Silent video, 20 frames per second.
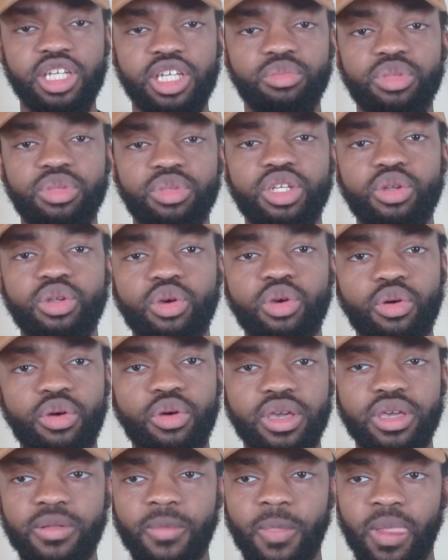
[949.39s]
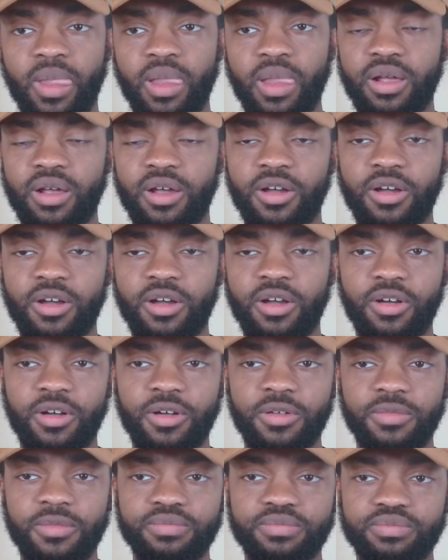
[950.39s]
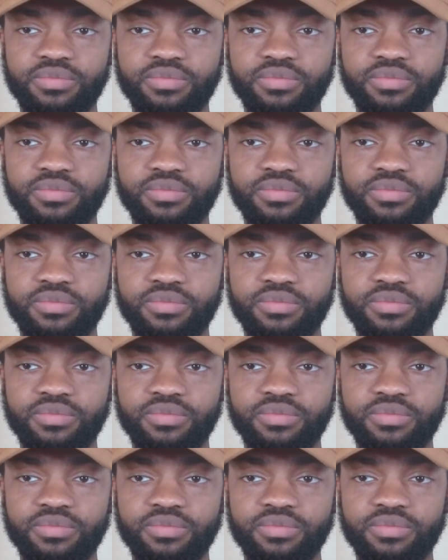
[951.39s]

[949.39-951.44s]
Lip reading: It could be doing uh,